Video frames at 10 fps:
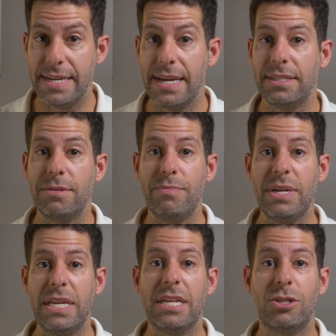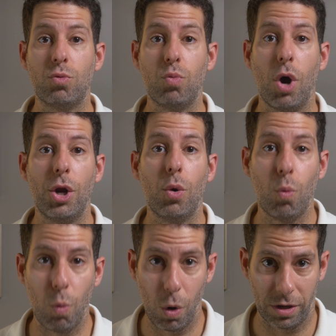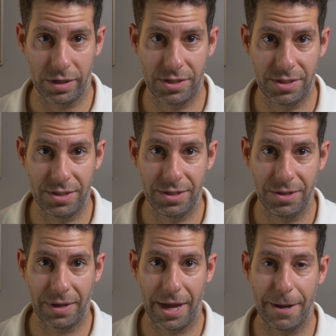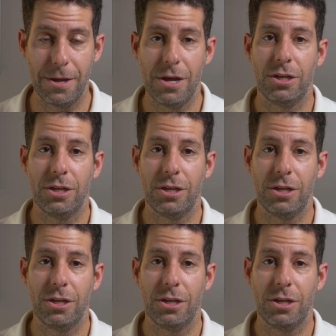doesn't mean it's what works, okay?